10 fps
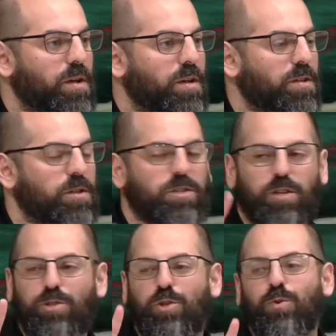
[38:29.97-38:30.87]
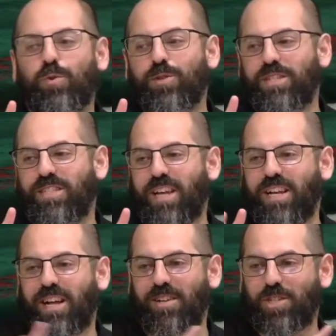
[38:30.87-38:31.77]
There's two rules in
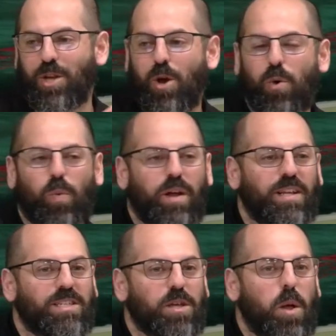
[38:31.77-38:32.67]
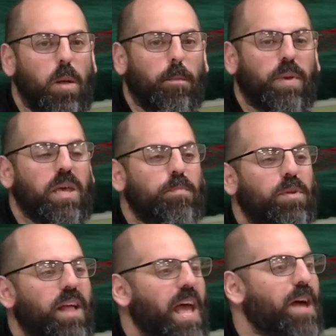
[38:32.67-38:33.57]
psychology. One is people
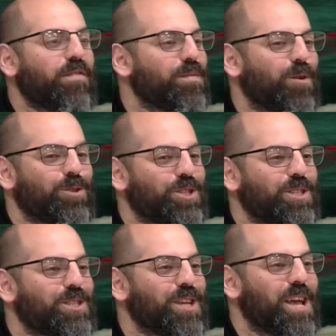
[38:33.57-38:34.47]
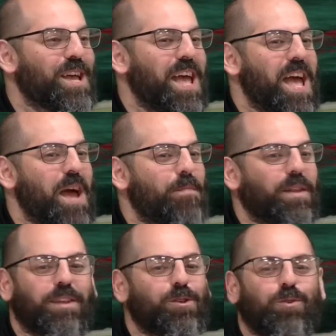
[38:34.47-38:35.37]
have emotions, but
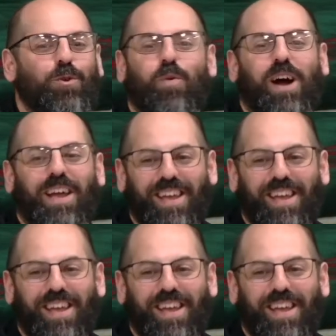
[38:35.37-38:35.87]
they don't know why.